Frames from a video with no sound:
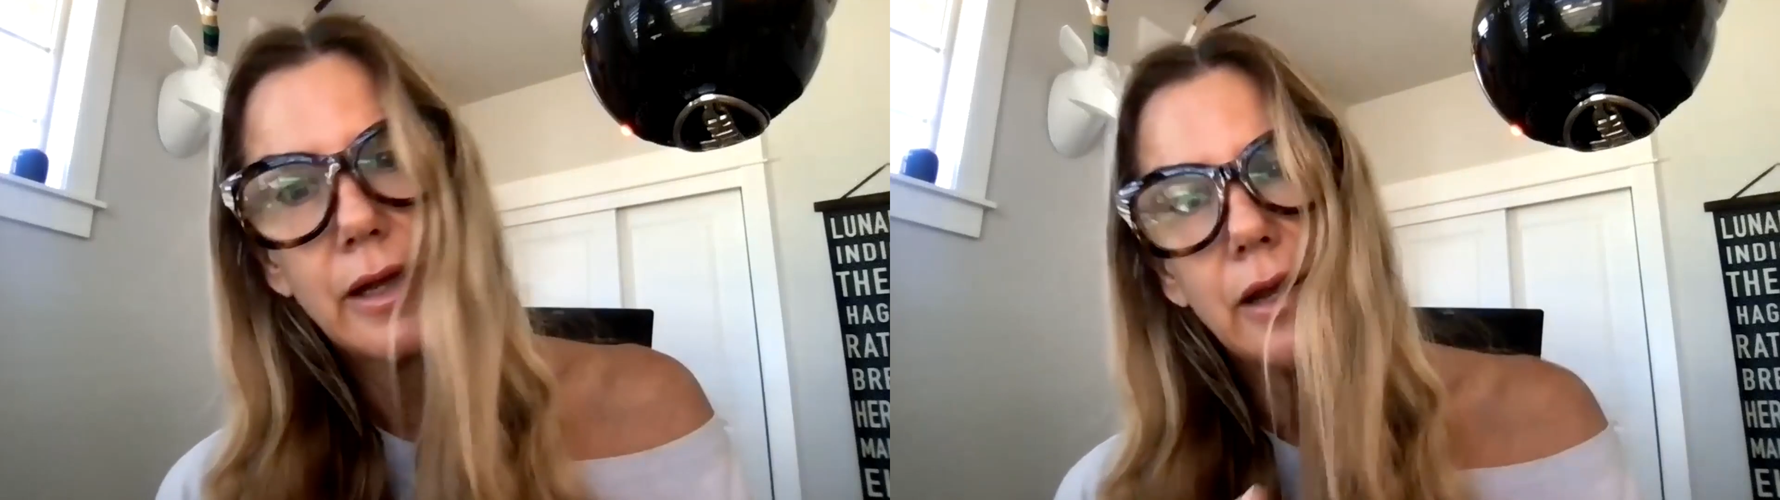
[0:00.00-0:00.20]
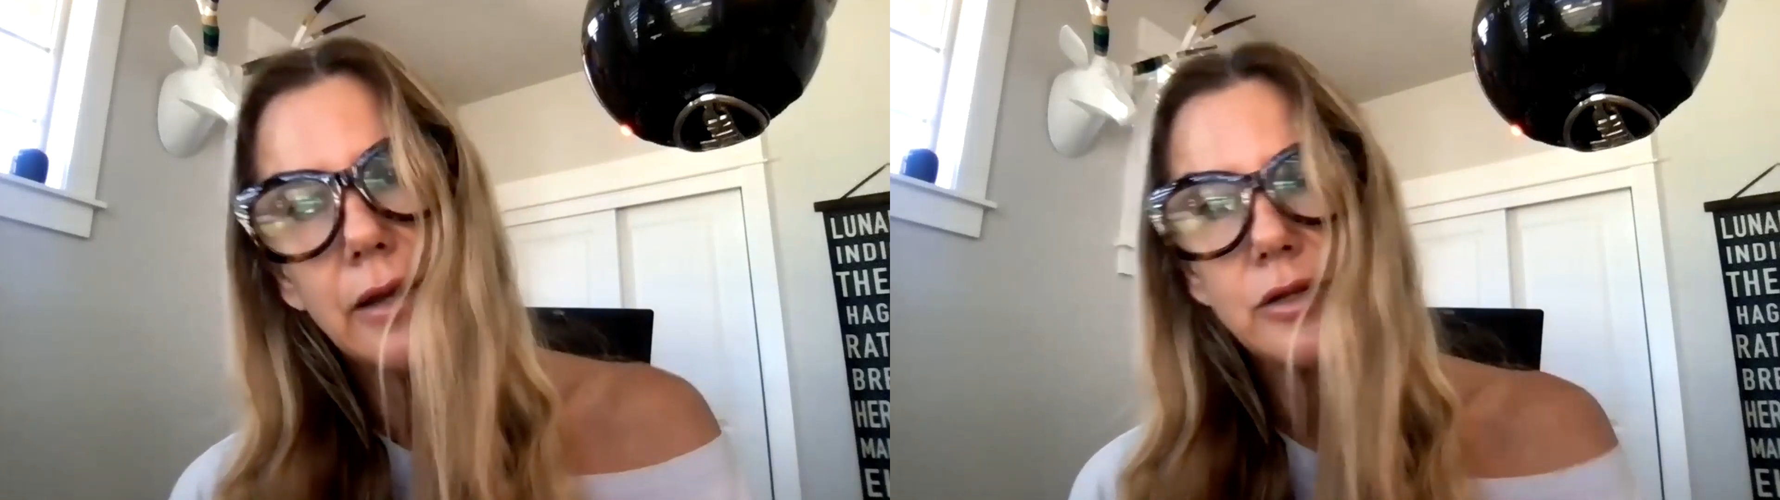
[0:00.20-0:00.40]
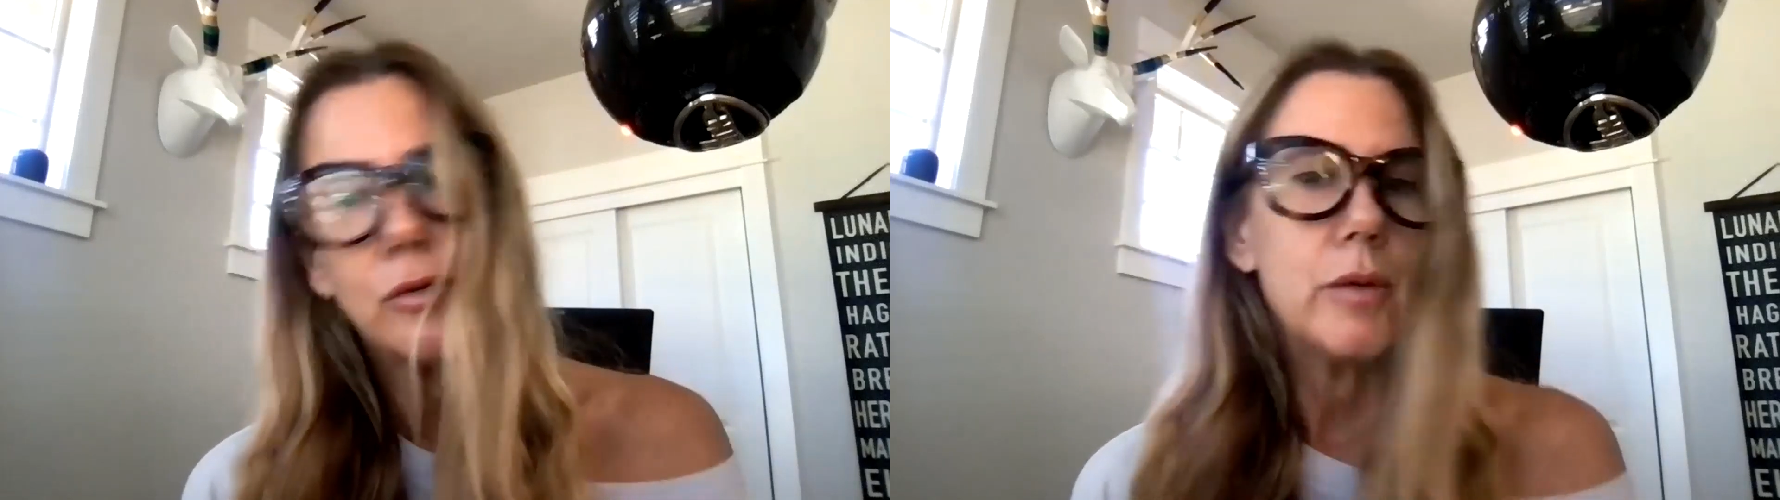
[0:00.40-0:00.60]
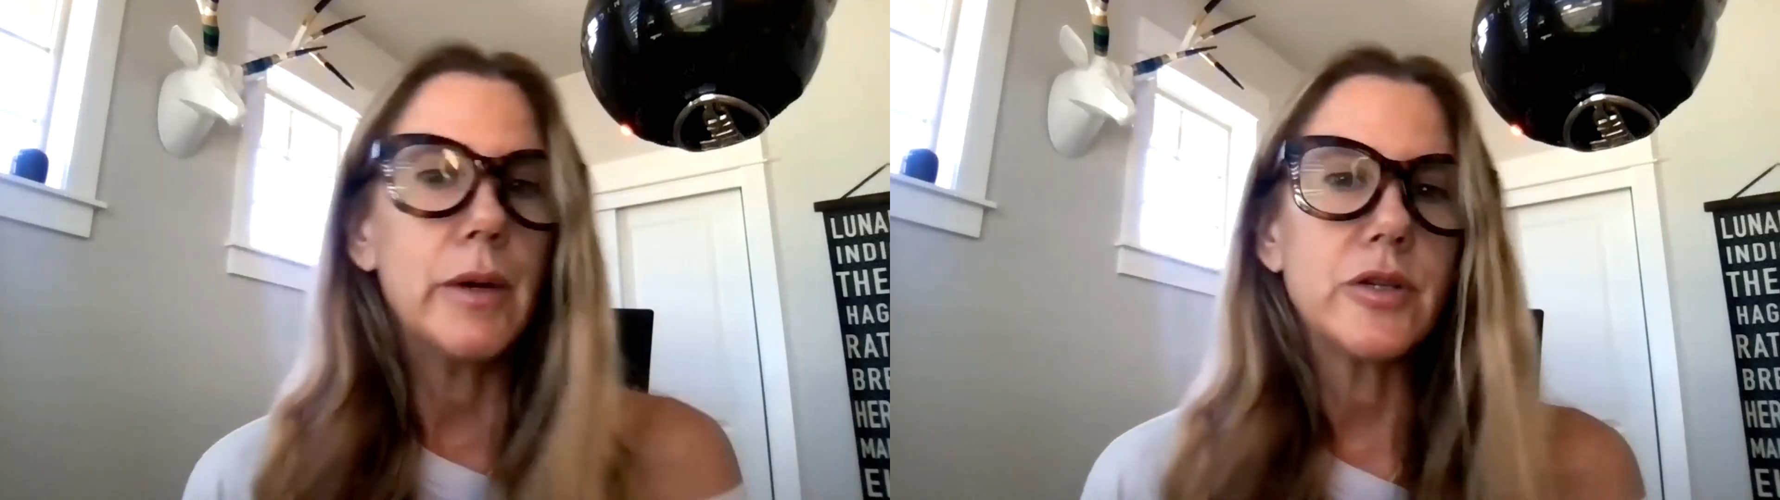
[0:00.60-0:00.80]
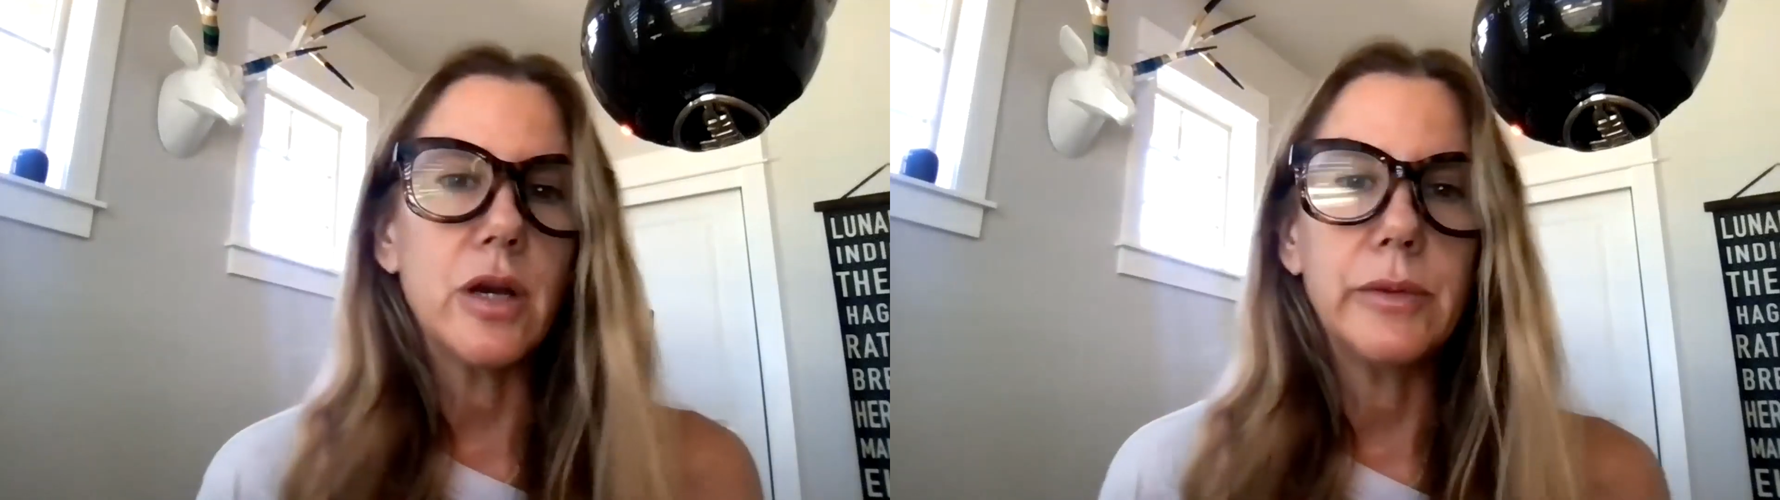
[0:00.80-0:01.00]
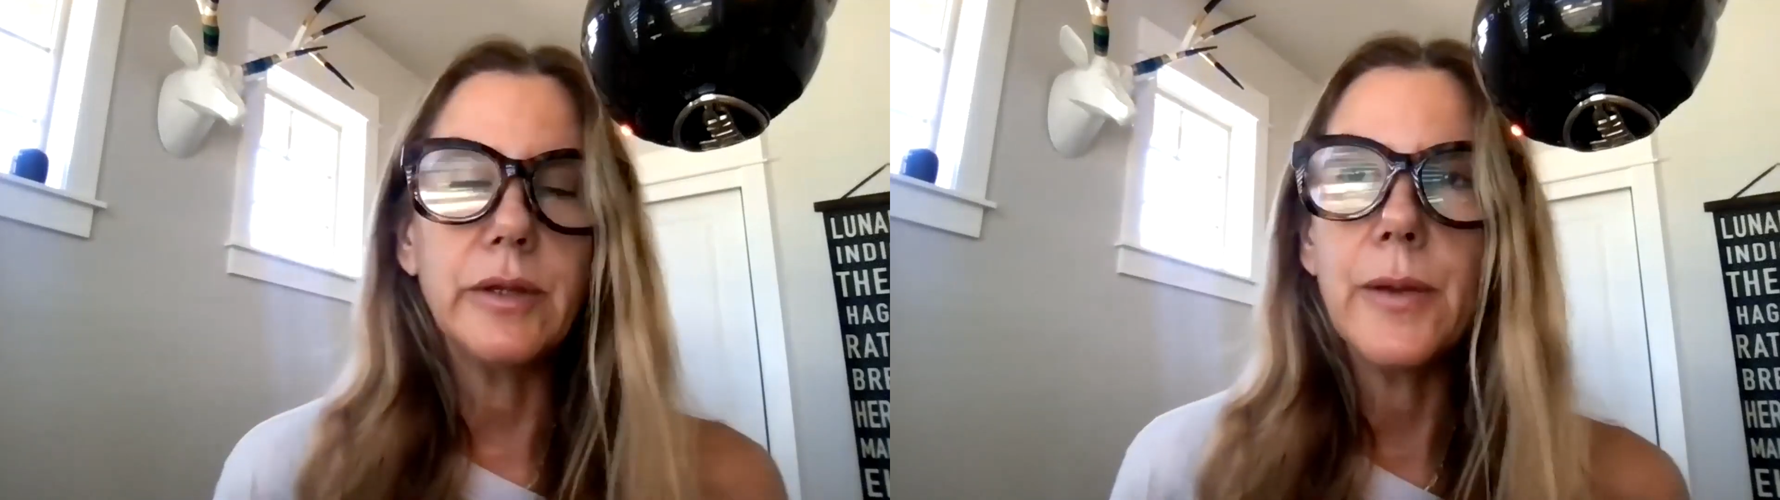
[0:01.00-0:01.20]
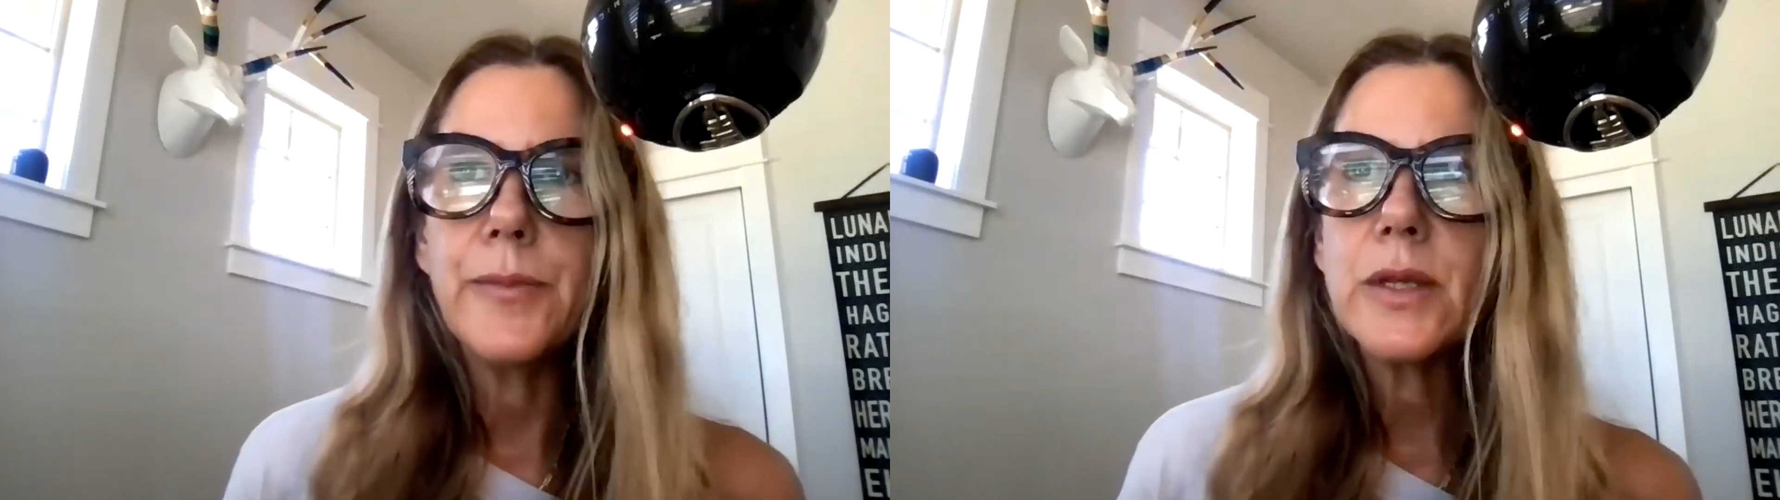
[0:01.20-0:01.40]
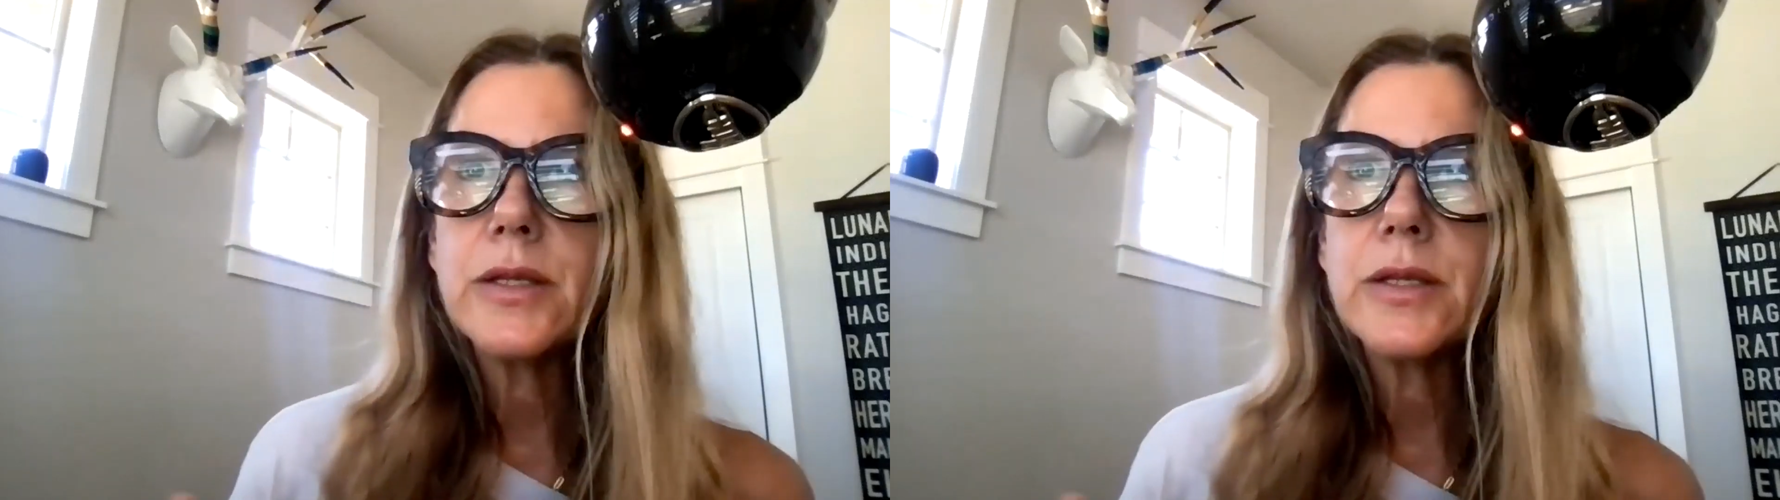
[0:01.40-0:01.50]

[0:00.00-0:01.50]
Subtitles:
can't do all my shopping there.